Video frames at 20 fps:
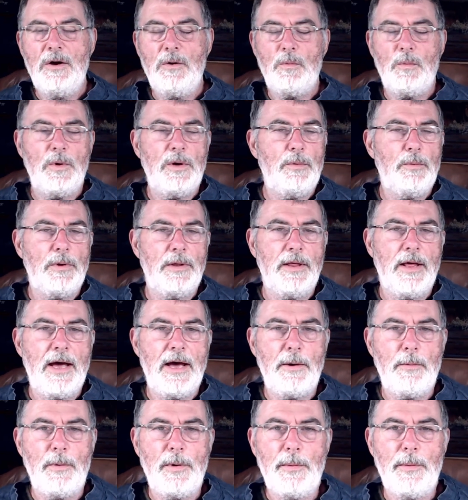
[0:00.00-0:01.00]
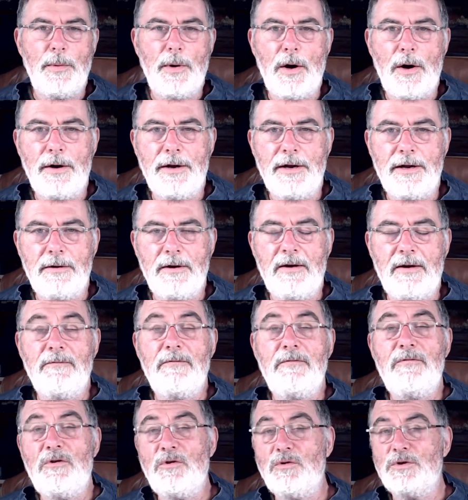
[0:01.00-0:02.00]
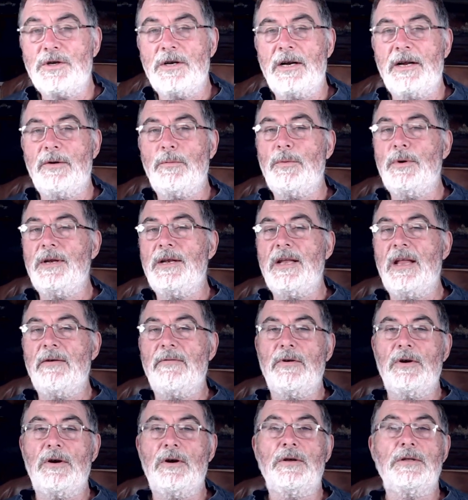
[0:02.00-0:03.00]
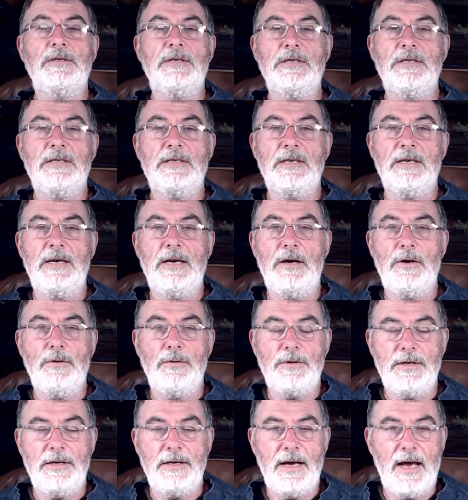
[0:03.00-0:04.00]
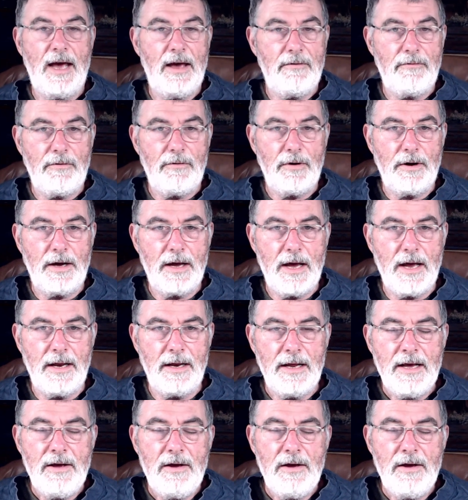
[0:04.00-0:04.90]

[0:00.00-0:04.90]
we were there, we were on it. Unfortunately, we never got to see Hootie ever again.